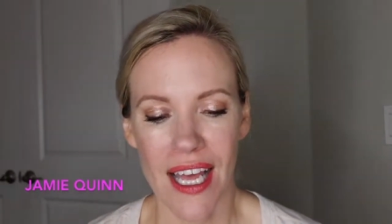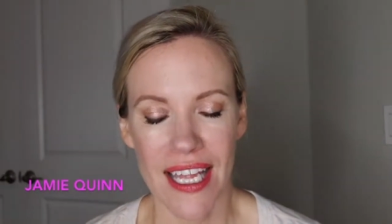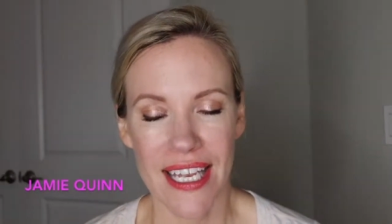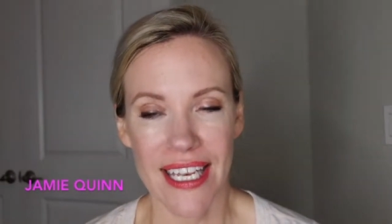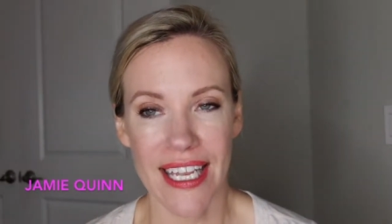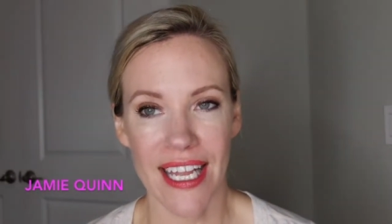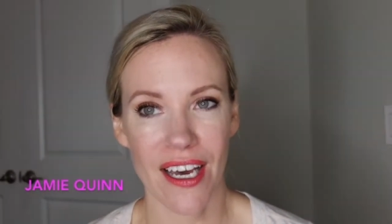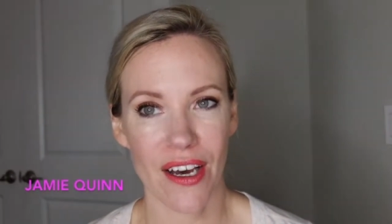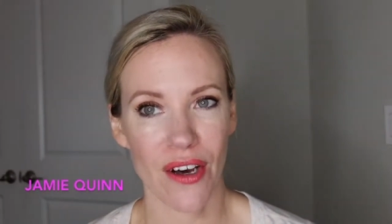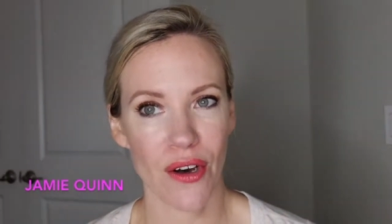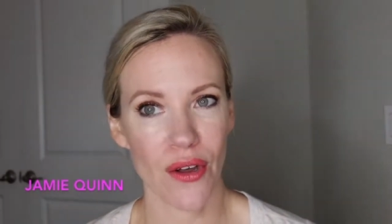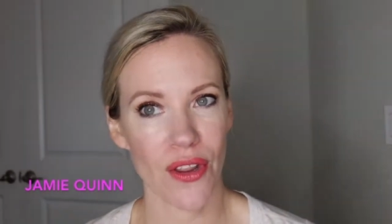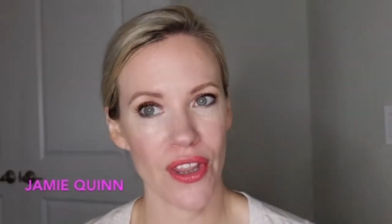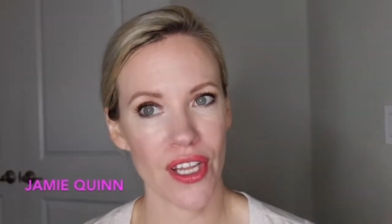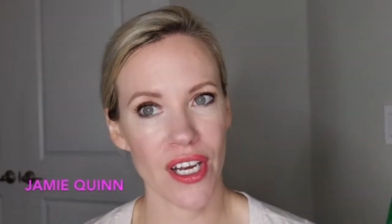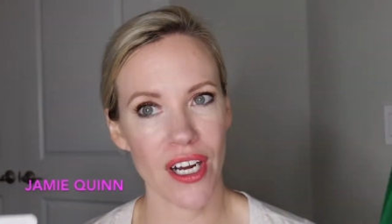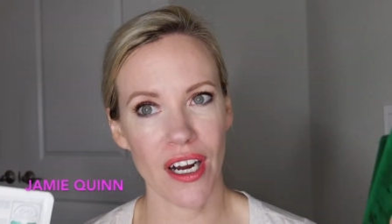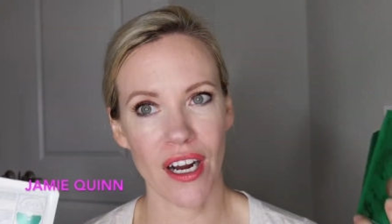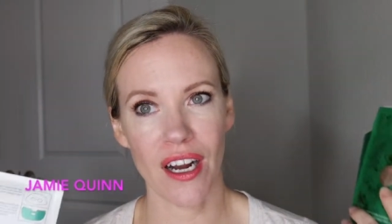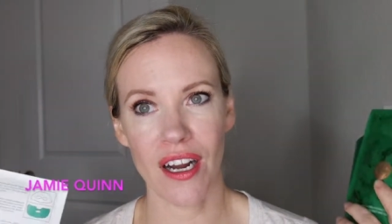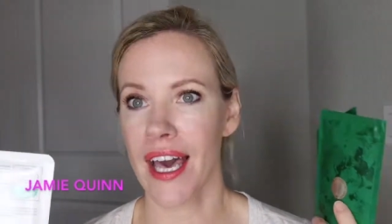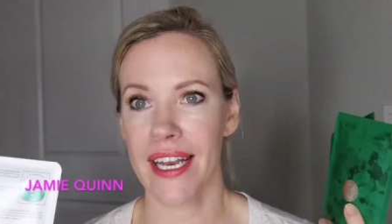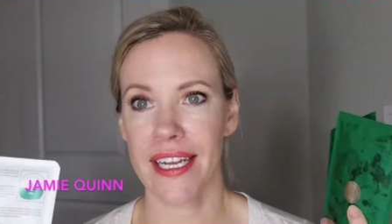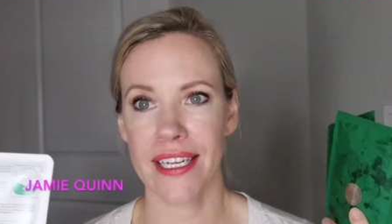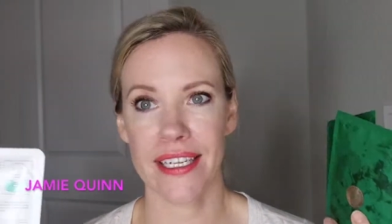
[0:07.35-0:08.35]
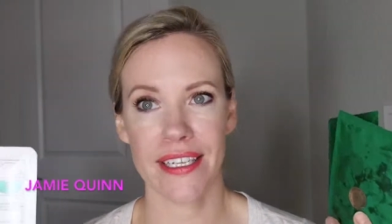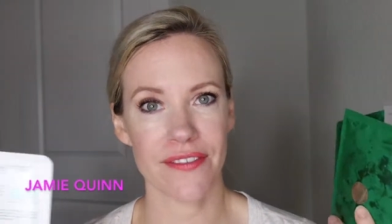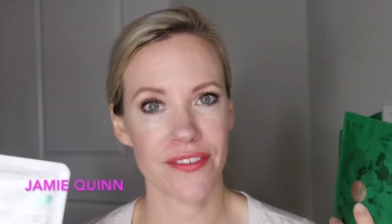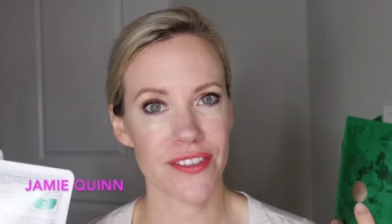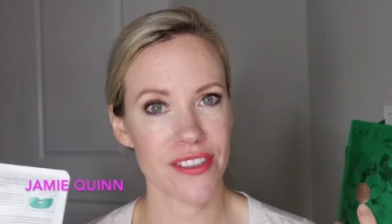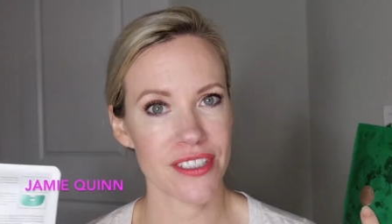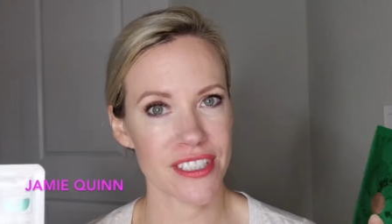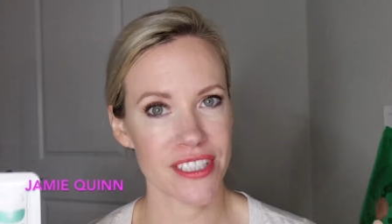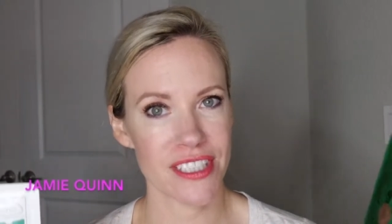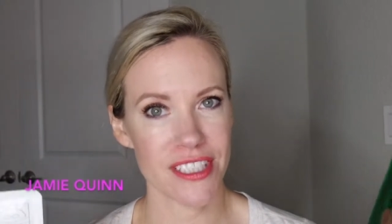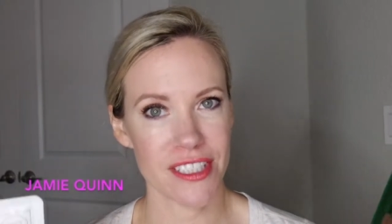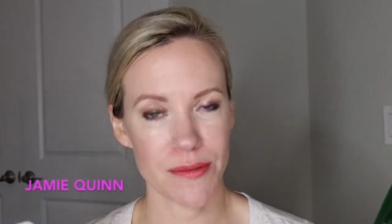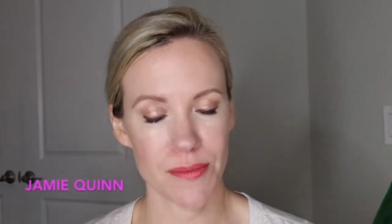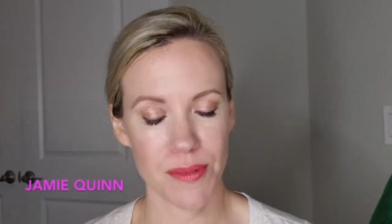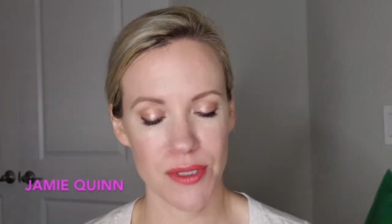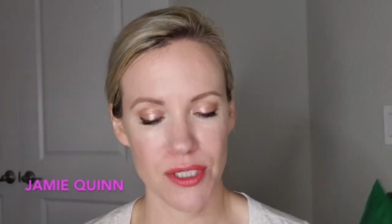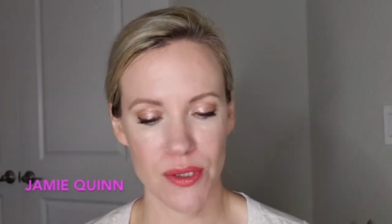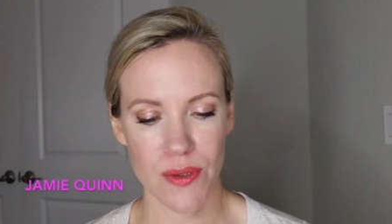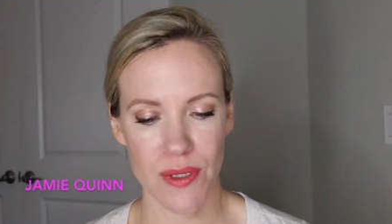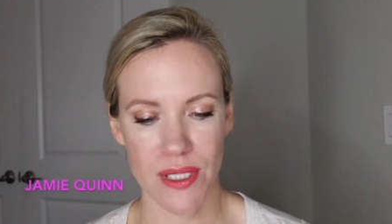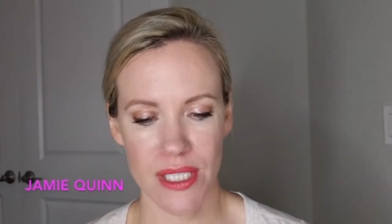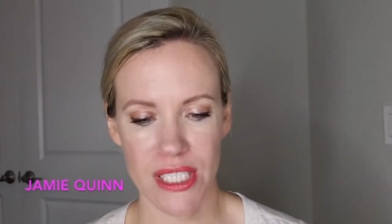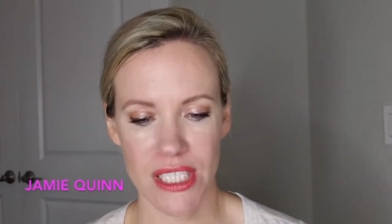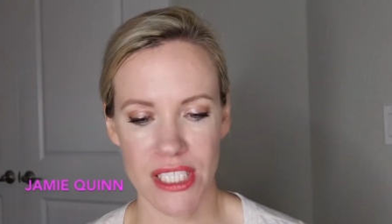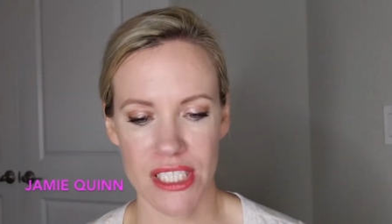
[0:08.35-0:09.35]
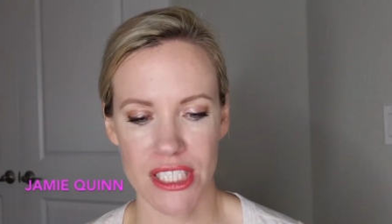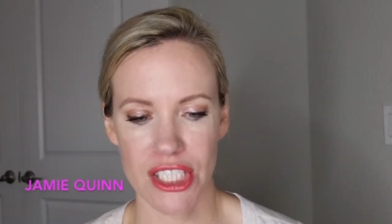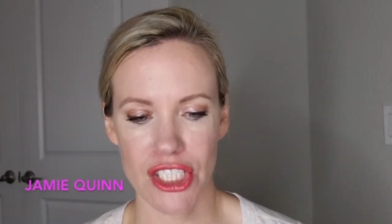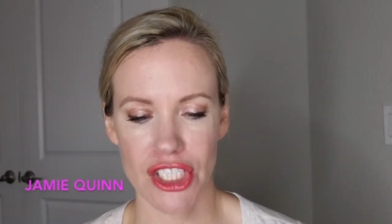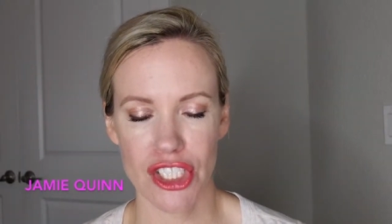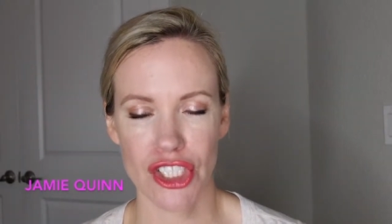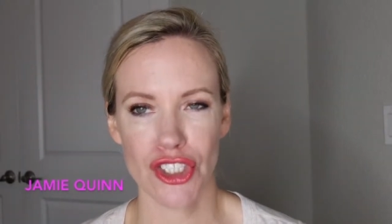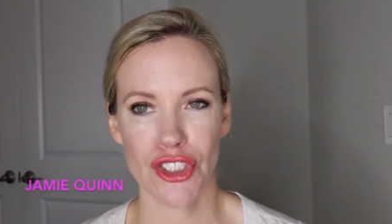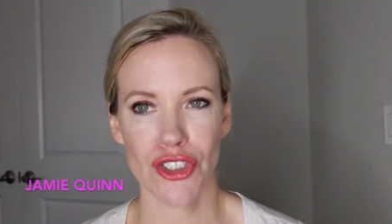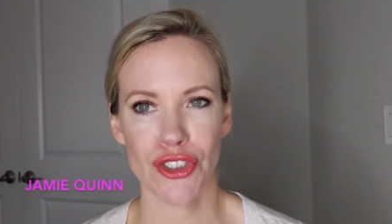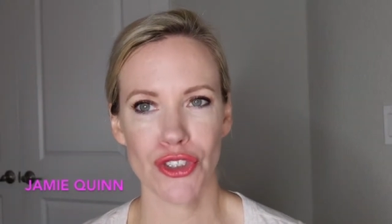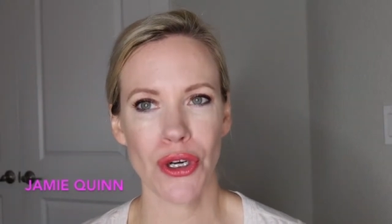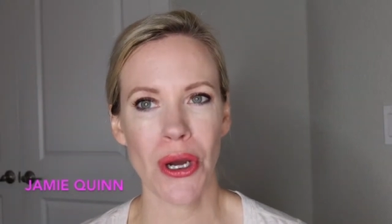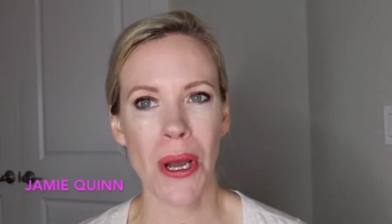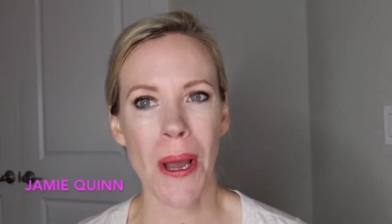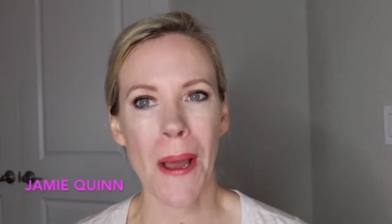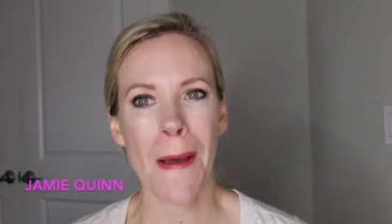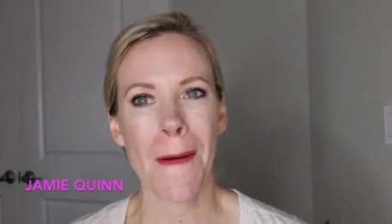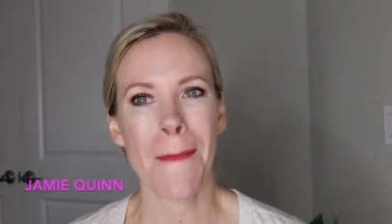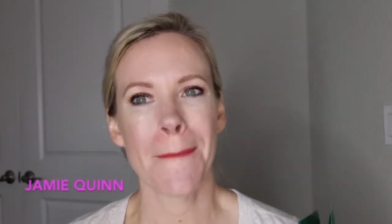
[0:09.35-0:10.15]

Now, there are differences between these two,